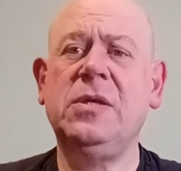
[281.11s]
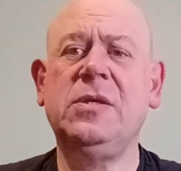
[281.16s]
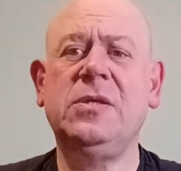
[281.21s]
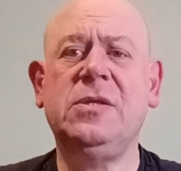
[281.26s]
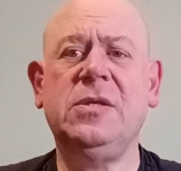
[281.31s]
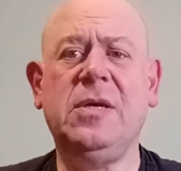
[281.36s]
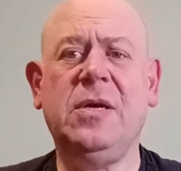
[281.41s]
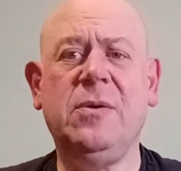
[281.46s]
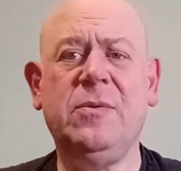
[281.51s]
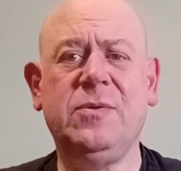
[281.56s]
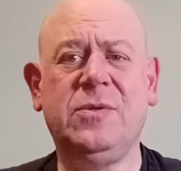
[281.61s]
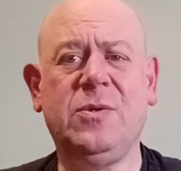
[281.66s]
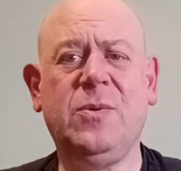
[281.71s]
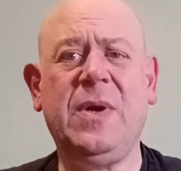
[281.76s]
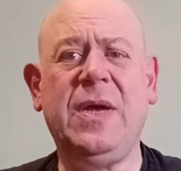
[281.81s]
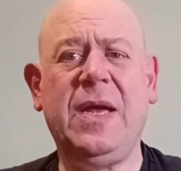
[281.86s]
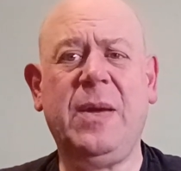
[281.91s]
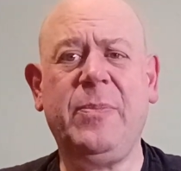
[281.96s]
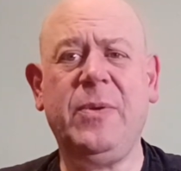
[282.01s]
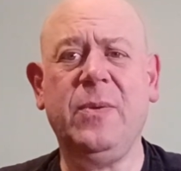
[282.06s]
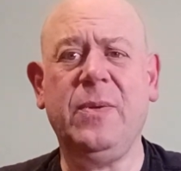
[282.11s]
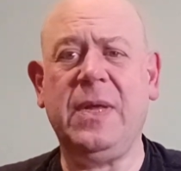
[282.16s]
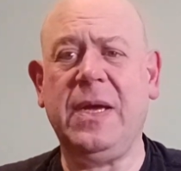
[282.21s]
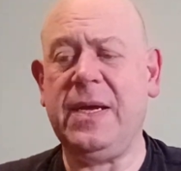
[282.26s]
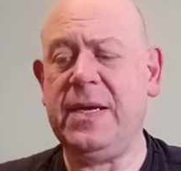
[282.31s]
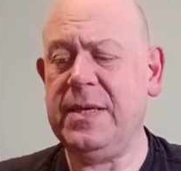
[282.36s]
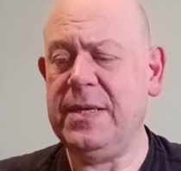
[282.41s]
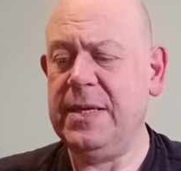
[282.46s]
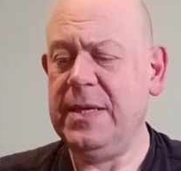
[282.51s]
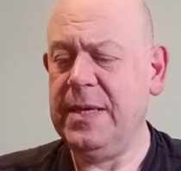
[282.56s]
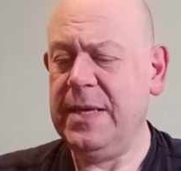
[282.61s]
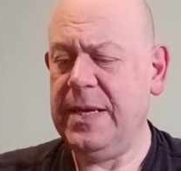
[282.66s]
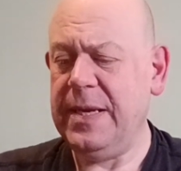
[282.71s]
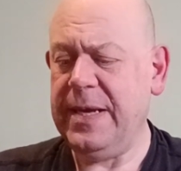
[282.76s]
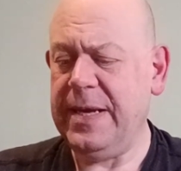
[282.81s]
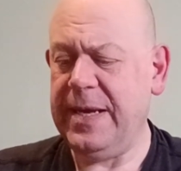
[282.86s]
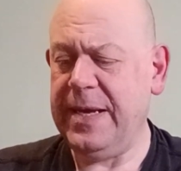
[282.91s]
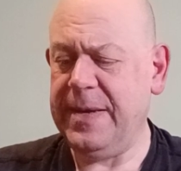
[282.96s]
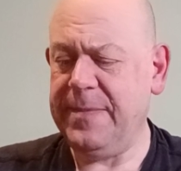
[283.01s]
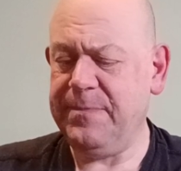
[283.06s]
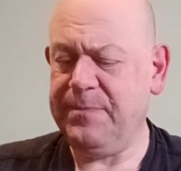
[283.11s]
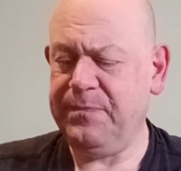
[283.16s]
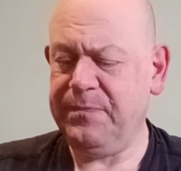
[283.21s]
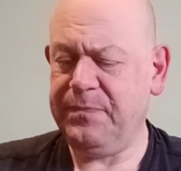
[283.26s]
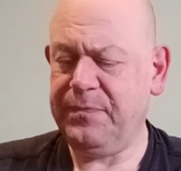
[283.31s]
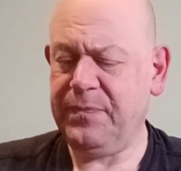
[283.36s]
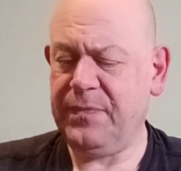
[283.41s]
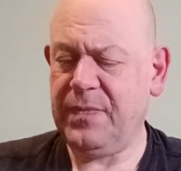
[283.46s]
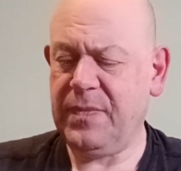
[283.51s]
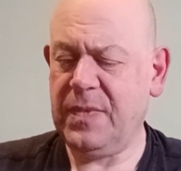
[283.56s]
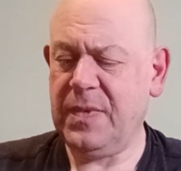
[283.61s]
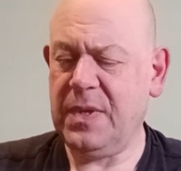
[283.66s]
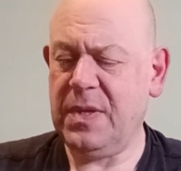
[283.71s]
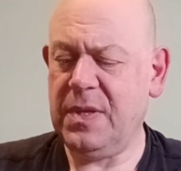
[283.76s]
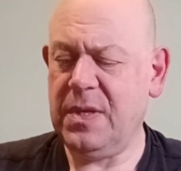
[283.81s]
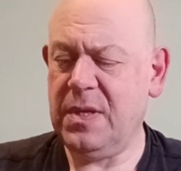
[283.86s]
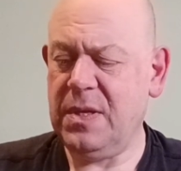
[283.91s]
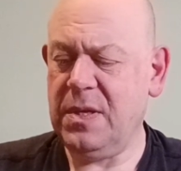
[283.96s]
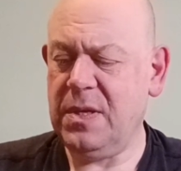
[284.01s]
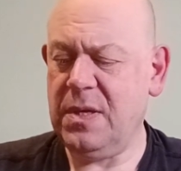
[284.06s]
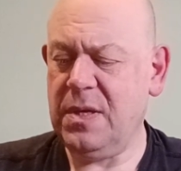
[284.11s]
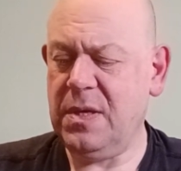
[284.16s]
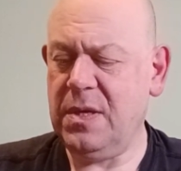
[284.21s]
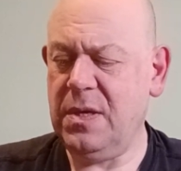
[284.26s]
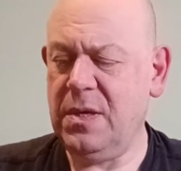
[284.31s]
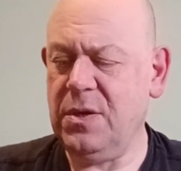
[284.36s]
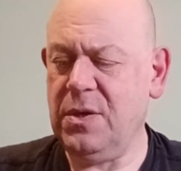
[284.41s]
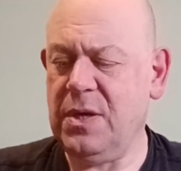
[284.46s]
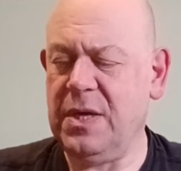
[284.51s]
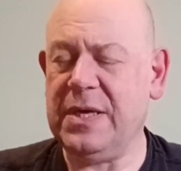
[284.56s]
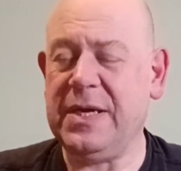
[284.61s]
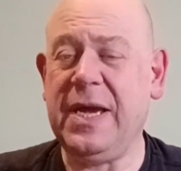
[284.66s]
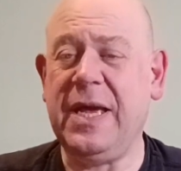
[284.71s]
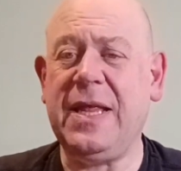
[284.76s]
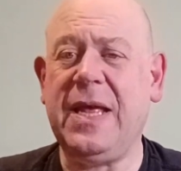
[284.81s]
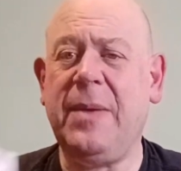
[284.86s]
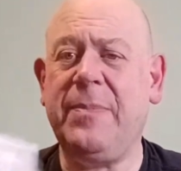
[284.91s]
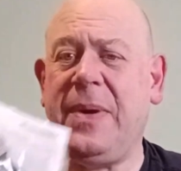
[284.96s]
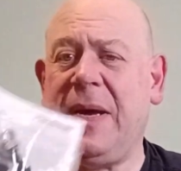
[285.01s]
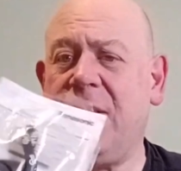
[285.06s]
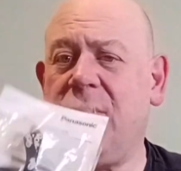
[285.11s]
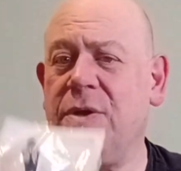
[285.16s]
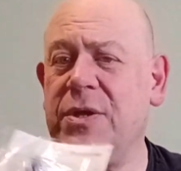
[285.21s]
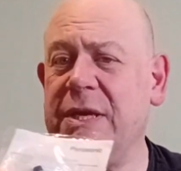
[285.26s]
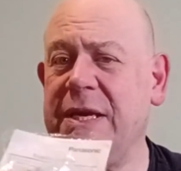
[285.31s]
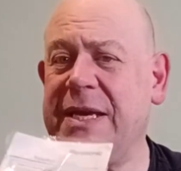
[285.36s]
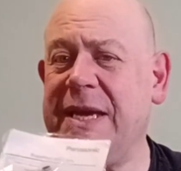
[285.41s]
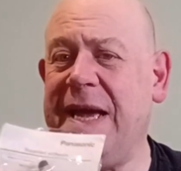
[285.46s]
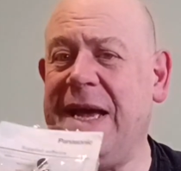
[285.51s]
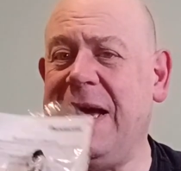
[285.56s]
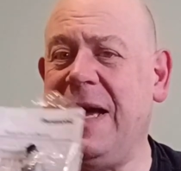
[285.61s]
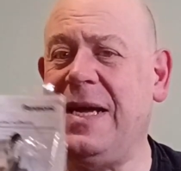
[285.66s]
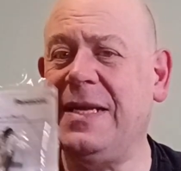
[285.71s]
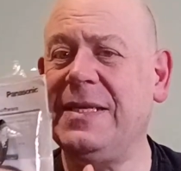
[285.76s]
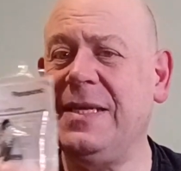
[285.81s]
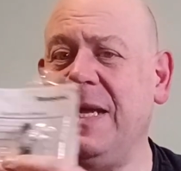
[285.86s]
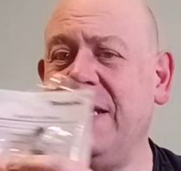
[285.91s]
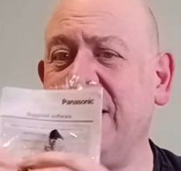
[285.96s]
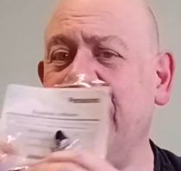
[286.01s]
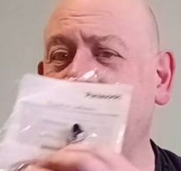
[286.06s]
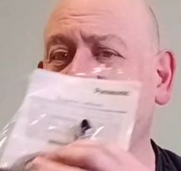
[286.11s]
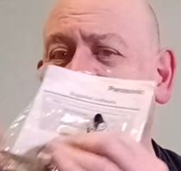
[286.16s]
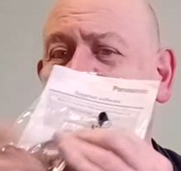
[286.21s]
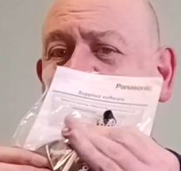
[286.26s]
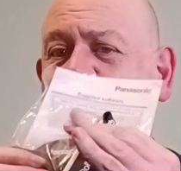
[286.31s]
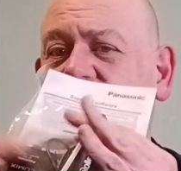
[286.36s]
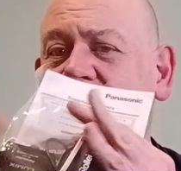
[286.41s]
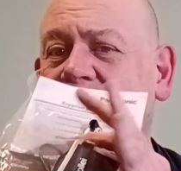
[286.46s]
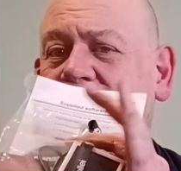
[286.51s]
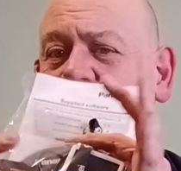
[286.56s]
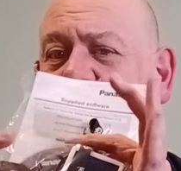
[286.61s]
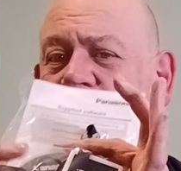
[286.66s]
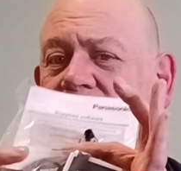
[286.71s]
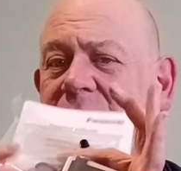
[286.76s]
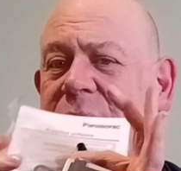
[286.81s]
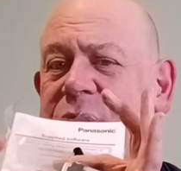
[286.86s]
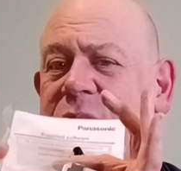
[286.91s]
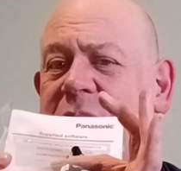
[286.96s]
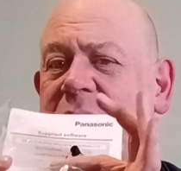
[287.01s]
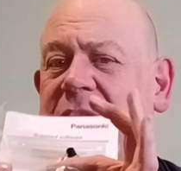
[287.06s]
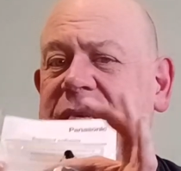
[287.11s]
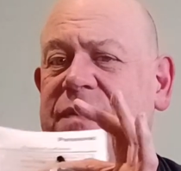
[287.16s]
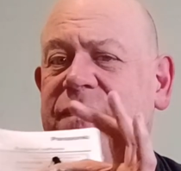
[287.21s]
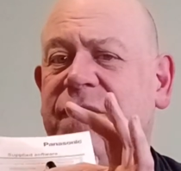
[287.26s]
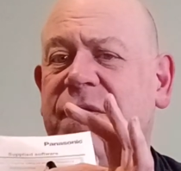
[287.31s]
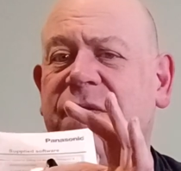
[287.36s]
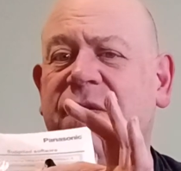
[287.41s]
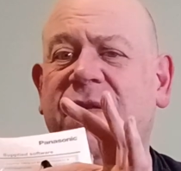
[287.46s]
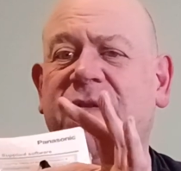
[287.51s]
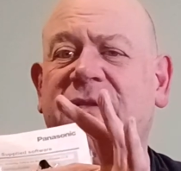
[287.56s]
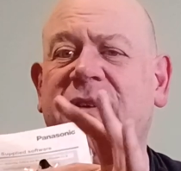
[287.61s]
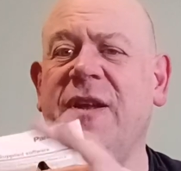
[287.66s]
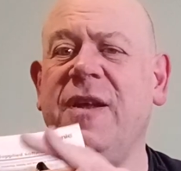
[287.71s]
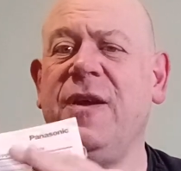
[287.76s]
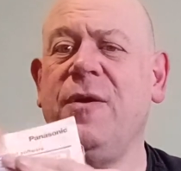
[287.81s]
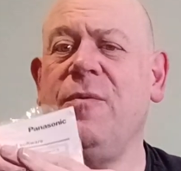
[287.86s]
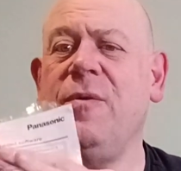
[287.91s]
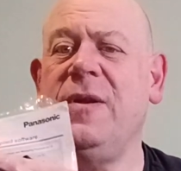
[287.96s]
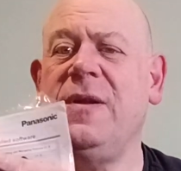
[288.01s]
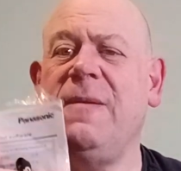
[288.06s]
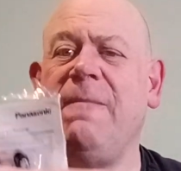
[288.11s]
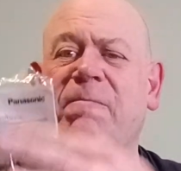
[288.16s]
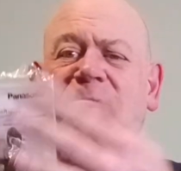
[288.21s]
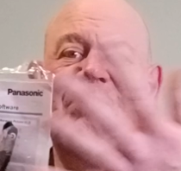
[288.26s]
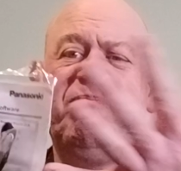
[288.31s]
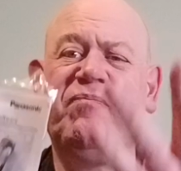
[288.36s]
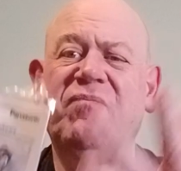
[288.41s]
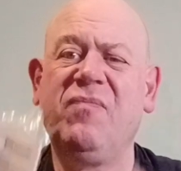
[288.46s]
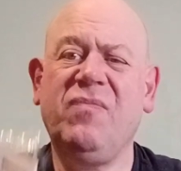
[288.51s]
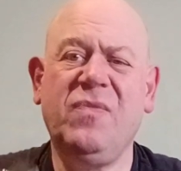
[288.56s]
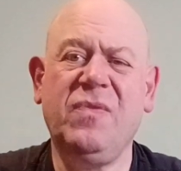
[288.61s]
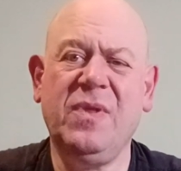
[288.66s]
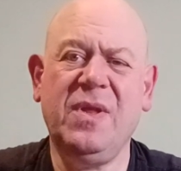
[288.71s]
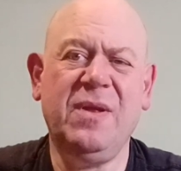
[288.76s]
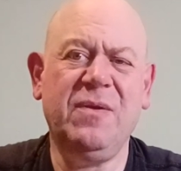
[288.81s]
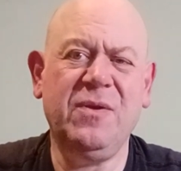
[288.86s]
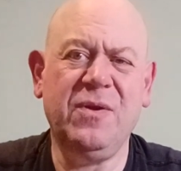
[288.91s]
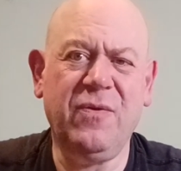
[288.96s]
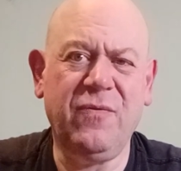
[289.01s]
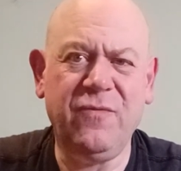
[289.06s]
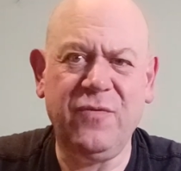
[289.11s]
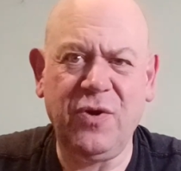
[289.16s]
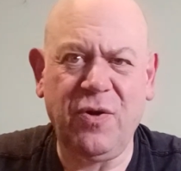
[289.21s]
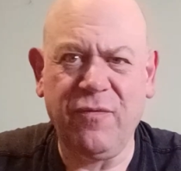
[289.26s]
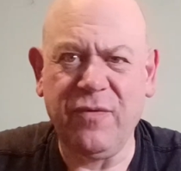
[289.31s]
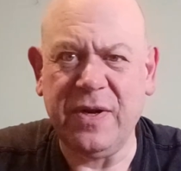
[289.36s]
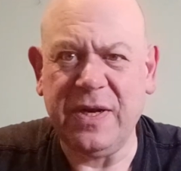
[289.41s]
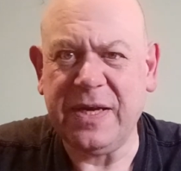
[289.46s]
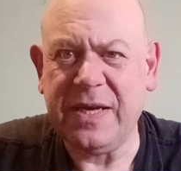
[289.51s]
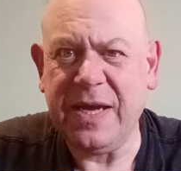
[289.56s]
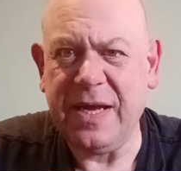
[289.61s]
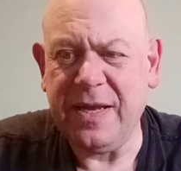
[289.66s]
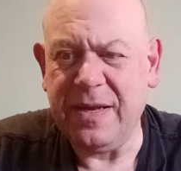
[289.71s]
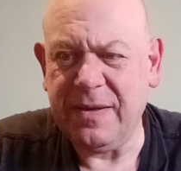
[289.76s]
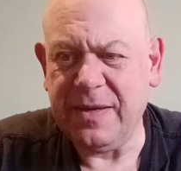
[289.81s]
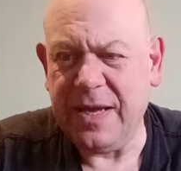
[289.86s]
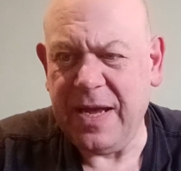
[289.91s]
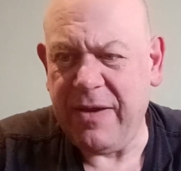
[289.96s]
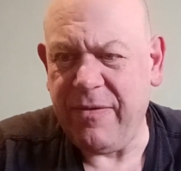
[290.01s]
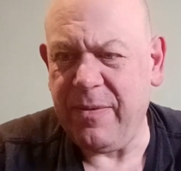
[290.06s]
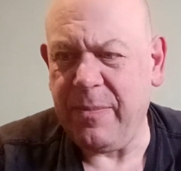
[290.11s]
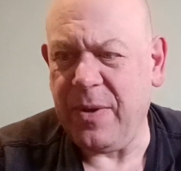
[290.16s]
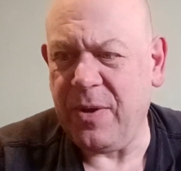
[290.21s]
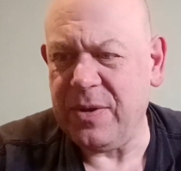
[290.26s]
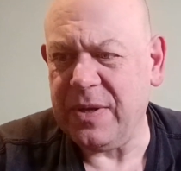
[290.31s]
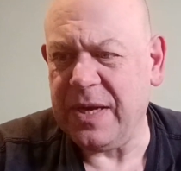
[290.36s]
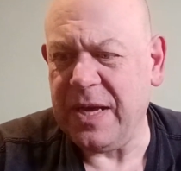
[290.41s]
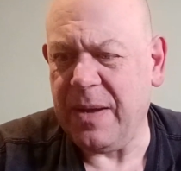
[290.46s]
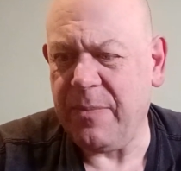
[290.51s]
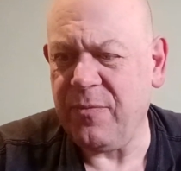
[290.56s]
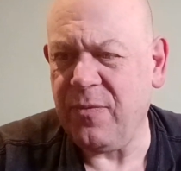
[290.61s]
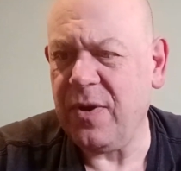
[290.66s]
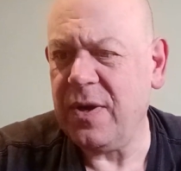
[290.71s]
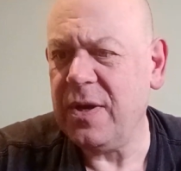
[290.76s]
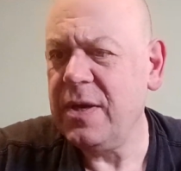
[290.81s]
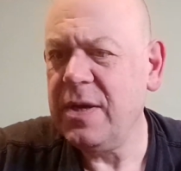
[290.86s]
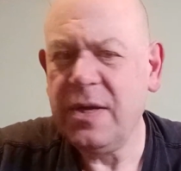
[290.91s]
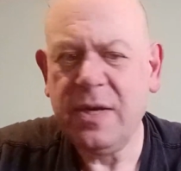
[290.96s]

So I was quite happy with that. Um, you know, I get that back on the card and then I've got the, the charger for 15 quid and I'm not really caring about the camera.